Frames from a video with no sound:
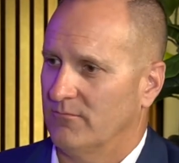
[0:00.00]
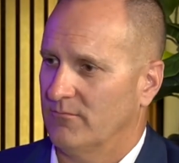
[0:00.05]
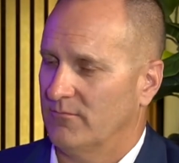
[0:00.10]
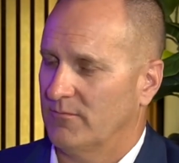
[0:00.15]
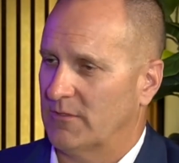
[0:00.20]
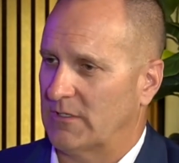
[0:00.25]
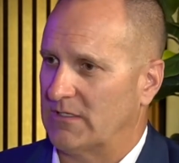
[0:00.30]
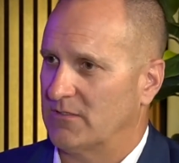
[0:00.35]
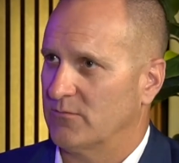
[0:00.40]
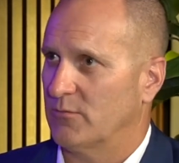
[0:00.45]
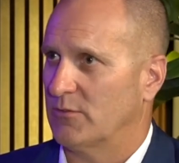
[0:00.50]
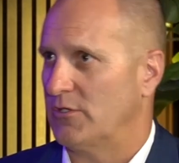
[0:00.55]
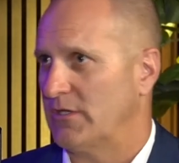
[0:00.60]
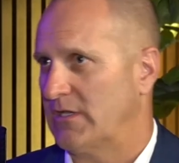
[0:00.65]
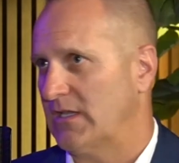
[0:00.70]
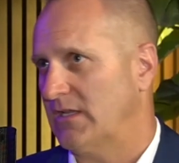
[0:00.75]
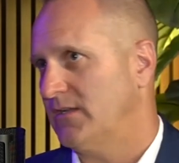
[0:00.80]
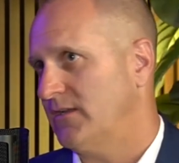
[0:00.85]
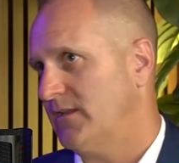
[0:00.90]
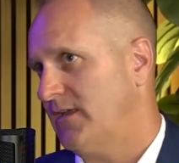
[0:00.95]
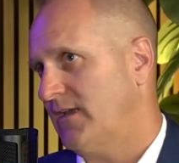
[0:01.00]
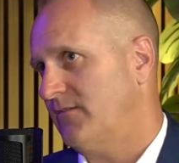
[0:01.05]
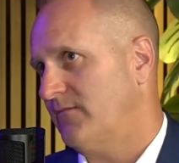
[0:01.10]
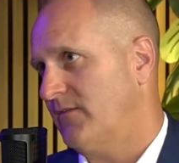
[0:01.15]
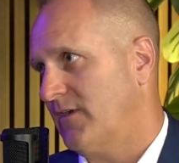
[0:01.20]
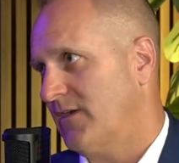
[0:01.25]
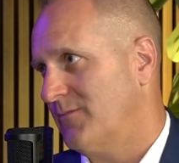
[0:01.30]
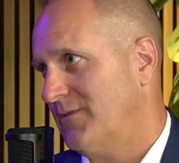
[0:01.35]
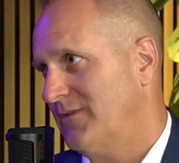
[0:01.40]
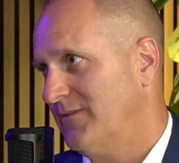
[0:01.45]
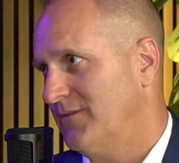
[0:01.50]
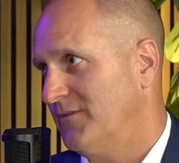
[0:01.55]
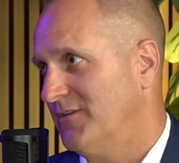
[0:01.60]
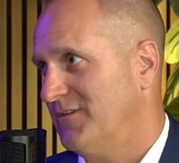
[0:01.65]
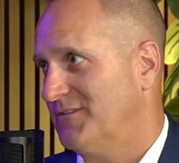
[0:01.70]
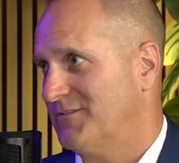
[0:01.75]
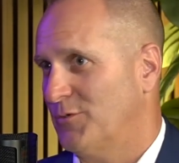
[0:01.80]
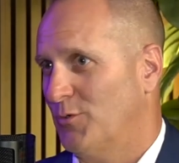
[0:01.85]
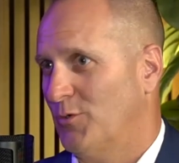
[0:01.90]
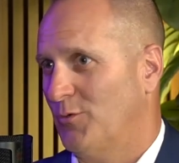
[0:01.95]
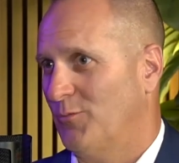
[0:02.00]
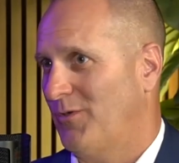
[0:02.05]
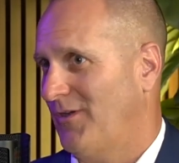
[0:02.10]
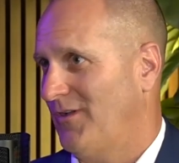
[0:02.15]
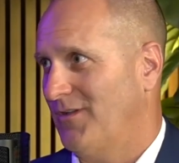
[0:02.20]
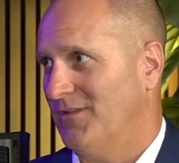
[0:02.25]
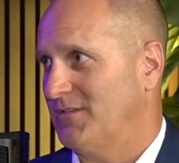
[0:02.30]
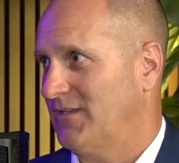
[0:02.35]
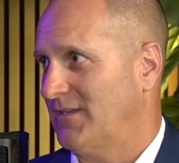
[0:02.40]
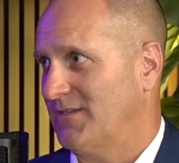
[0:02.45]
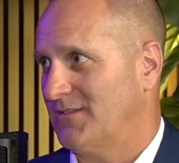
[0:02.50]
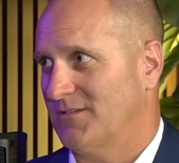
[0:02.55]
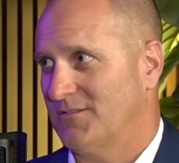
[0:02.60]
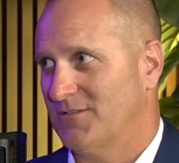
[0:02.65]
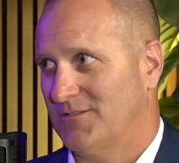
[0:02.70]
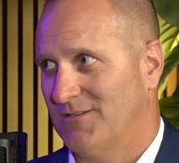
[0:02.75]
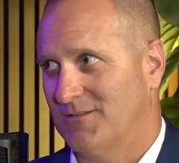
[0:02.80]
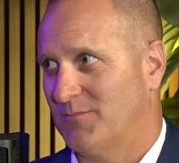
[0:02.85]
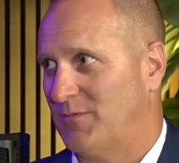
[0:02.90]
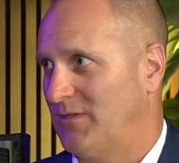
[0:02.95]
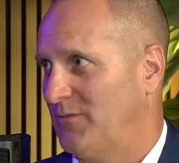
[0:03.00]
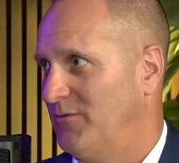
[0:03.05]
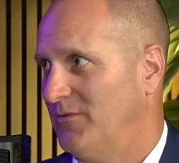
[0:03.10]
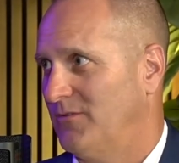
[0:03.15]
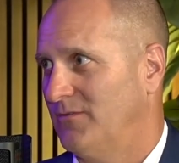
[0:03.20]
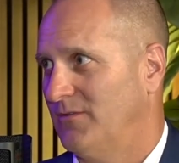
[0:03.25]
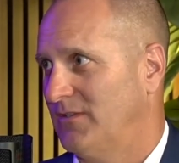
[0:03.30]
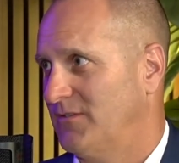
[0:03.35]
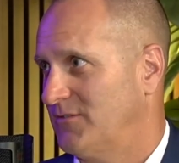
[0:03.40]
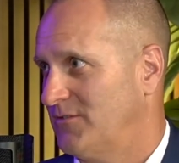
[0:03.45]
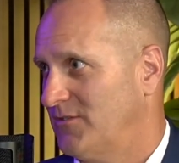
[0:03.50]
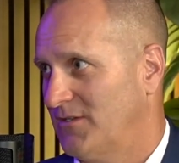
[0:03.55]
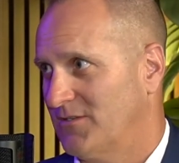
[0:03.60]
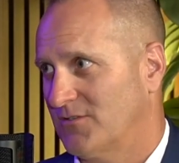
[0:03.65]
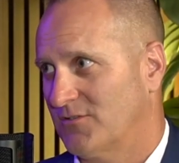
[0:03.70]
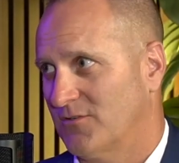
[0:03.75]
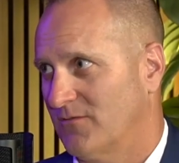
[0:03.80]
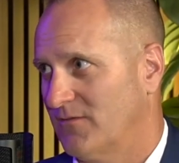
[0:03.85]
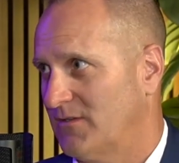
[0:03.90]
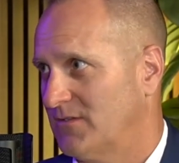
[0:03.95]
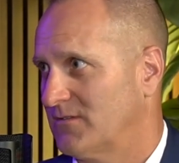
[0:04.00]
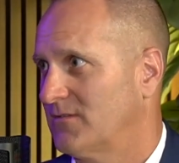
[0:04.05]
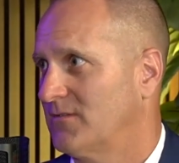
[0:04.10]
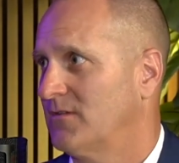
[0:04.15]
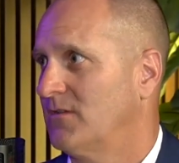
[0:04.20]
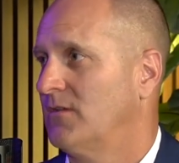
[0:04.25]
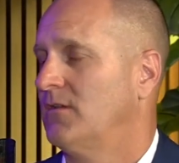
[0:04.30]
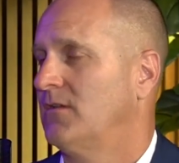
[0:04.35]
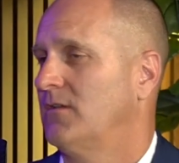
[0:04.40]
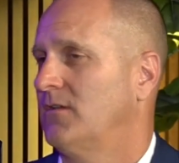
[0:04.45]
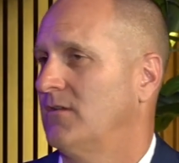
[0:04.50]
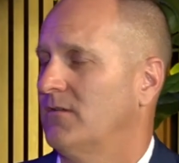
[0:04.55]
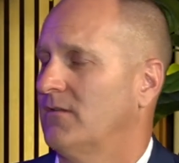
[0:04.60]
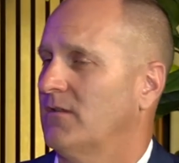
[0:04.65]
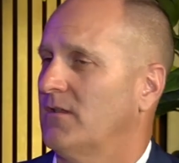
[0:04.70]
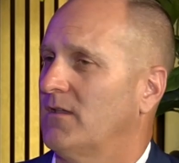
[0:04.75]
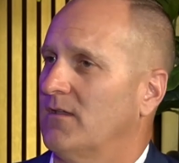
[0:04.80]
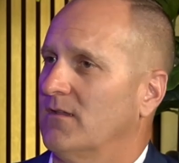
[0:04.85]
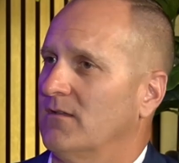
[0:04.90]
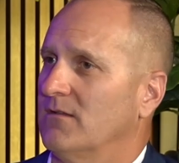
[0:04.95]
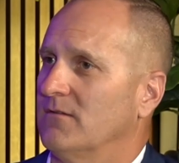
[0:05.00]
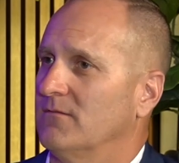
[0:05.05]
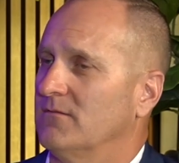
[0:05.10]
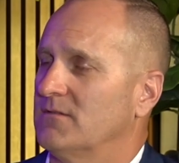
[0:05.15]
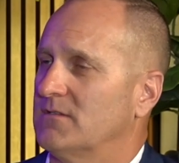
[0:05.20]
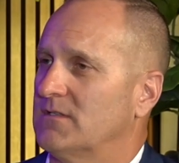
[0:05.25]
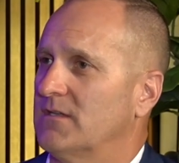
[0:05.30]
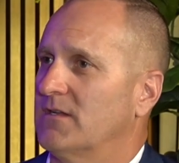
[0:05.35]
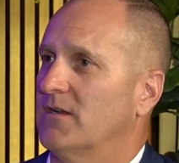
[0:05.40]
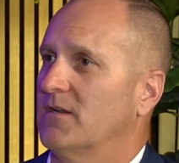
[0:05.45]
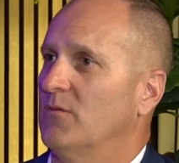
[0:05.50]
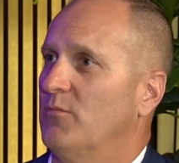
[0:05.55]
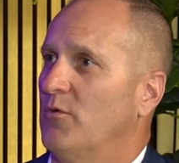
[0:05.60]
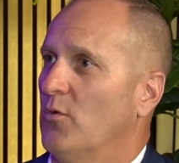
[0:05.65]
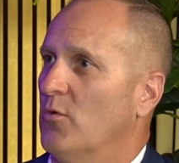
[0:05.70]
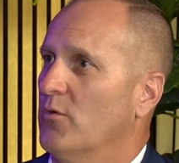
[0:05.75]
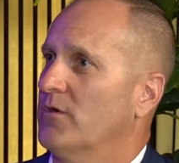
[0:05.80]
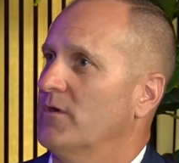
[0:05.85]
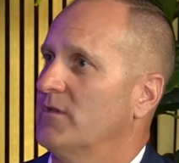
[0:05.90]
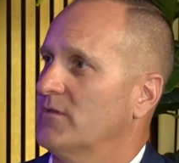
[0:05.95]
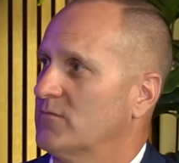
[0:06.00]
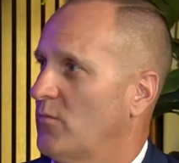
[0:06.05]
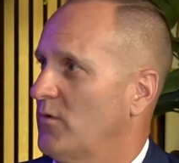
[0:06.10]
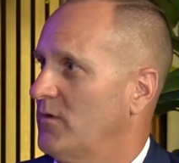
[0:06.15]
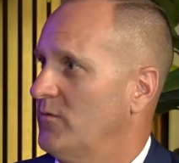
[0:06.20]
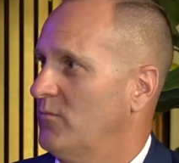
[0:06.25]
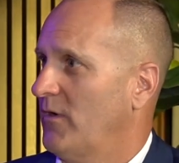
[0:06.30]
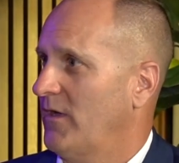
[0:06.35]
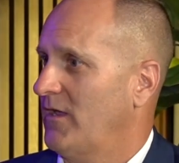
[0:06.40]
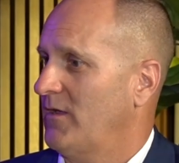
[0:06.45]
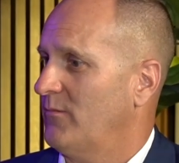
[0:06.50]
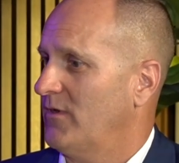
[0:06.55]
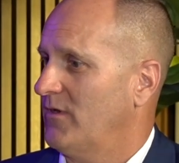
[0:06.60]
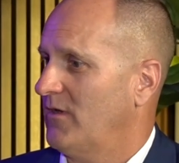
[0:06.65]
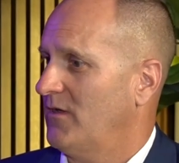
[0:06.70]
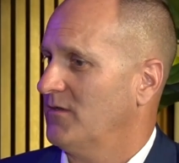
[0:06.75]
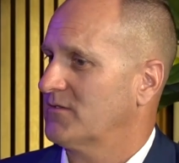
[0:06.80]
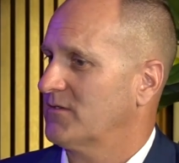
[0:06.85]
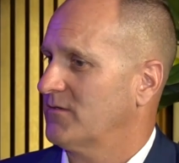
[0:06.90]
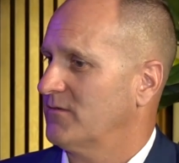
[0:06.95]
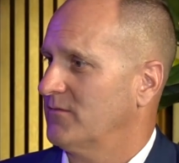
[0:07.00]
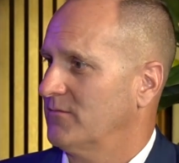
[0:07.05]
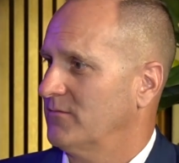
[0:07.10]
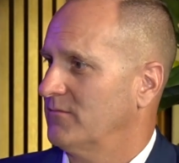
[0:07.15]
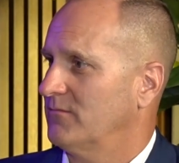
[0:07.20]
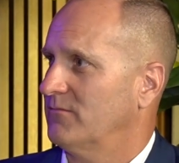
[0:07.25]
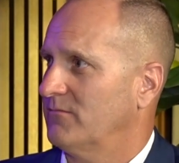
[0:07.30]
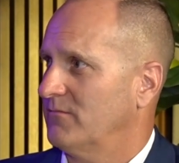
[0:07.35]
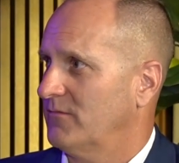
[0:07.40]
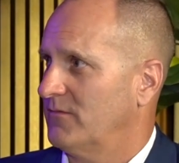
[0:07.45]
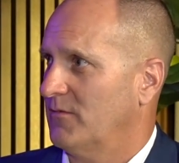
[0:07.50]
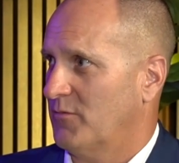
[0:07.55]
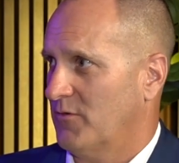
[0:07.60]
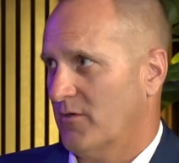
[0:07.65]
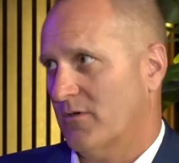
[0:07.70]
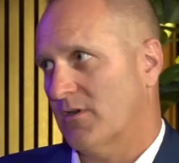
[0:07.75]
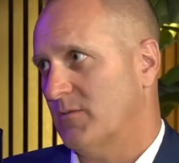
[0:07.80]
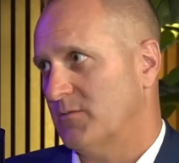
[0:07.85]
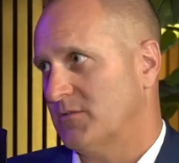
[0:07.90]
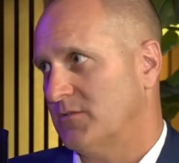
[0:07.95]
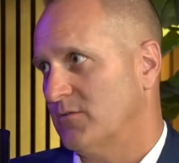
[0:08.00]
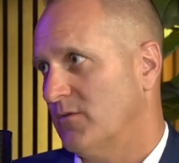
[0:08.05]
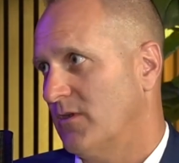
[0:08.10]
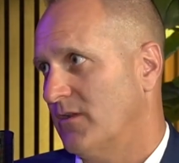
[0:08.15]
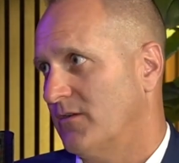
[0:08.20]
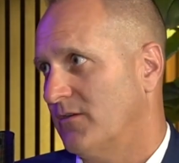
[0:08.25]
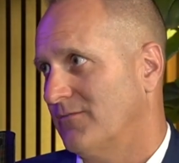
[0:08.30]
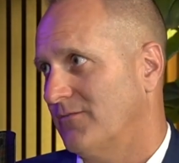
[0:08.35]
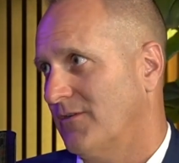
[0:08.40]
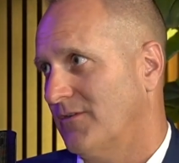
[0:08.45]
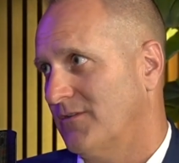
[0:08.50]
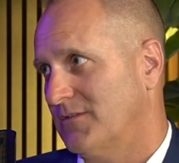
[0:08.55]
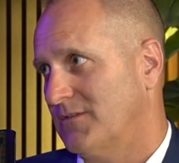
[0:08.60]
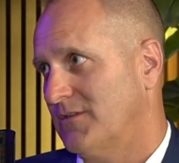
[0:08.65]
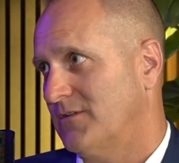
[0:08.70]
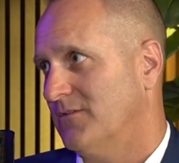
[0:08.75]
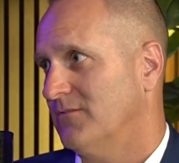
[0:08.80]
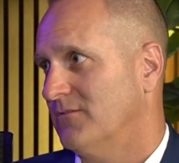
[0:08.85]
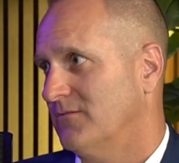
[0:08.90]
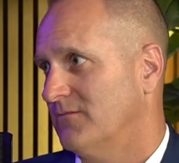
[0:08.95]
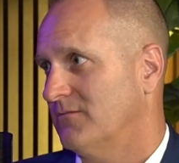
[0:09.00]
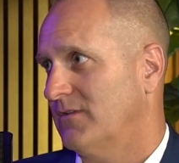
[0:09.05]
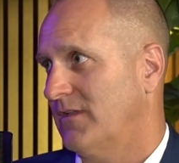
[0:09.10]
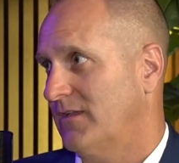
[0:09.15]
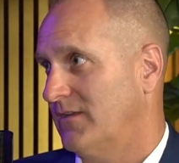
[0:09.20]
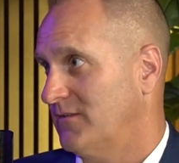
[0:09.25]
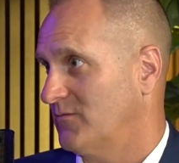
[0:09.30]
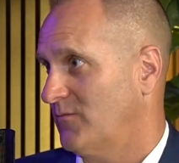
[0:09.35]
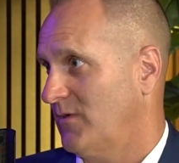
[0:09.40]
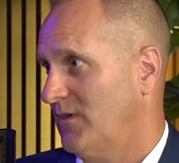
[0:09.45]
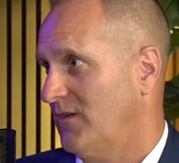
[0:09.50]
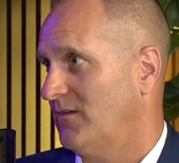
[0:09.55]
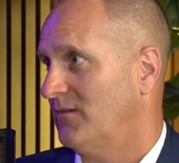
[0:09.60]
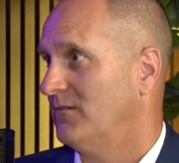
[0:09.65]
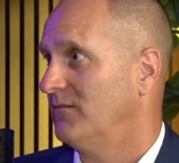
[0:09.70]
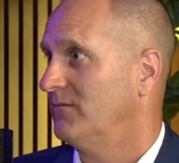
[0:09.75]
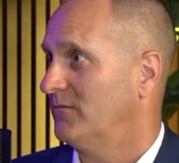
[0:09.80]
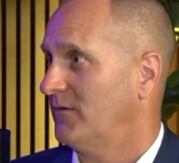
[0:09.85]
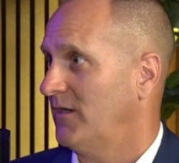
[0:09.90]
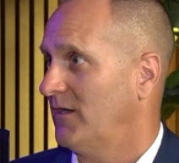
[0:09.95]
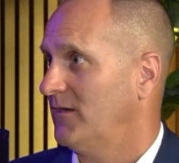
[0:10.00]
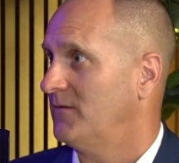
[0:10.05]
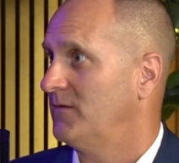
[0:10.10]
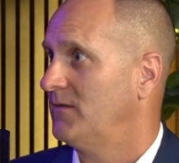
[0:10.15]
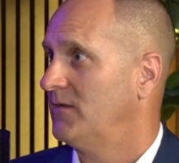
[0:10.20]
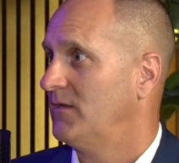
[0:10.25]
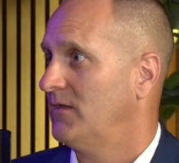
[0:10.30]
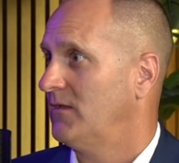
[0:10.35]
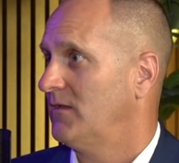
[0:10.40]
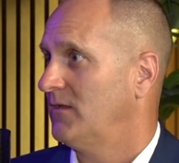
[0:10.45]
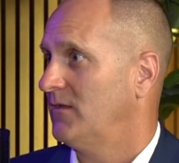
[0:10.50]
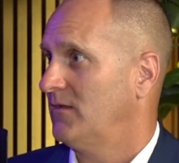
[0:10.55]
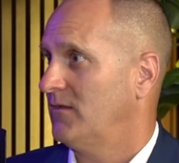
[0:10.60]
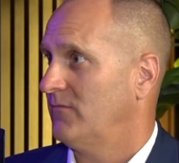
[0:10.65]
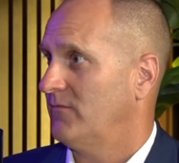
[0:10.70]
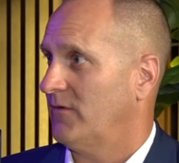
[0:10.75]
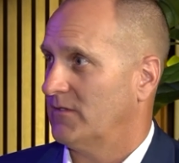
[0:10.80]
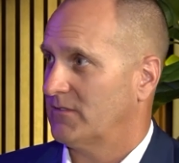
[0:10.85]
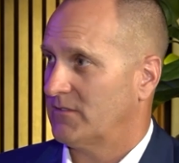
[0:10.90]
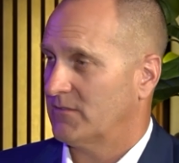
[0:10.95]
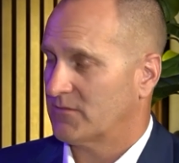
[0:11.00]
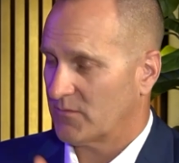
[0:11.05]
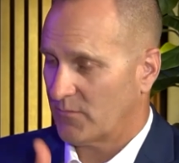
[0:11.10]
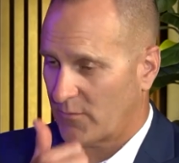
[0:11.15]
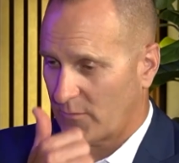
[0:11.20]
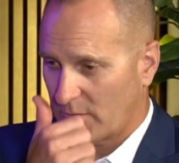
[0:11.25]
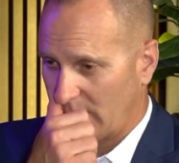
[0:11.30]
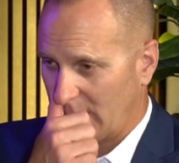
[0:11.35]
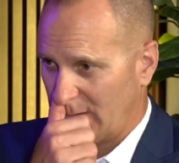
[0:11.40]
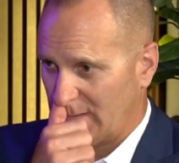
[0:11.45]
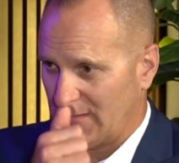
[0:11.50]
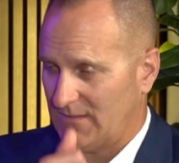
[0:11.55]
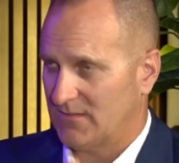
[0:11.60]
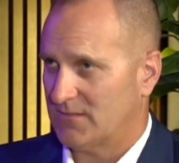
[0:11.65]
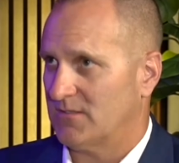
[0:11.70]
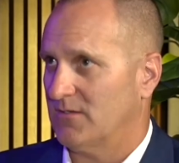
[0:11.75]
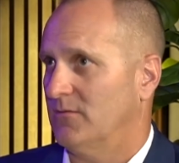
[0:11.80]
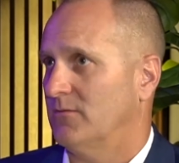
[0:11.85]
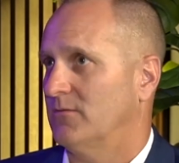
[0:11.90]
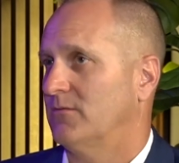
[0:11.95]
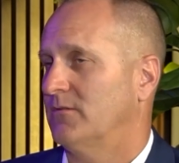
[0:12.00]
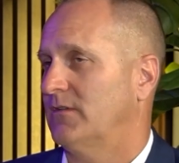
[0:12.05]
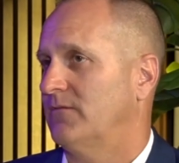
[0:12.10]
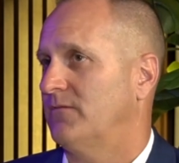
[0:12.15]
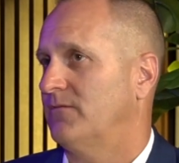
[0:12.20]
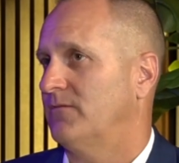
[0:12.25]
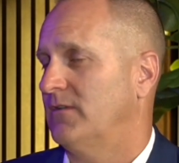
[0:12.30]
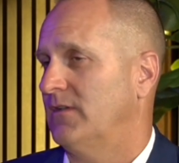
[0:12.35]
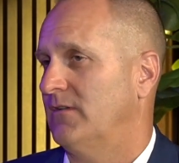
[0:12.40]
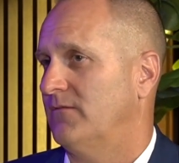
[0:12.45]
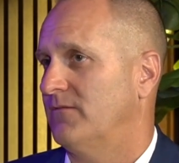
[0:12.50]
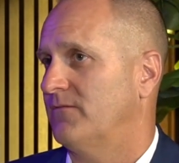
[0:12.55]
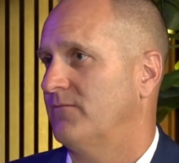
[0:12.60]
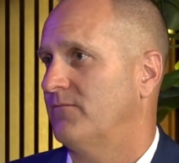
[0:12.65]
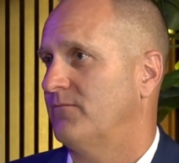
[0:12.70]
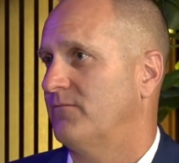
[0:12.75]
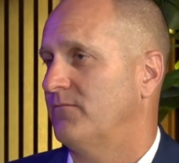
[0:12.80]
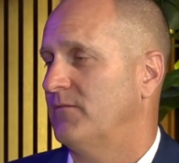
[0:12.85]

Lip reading: Because when you get into that environment, there is no politics. It's just people. It's just service. And sitting on a board is one way, but also the programs you run are volunteer-led as well, right? Volunteer supported. And so if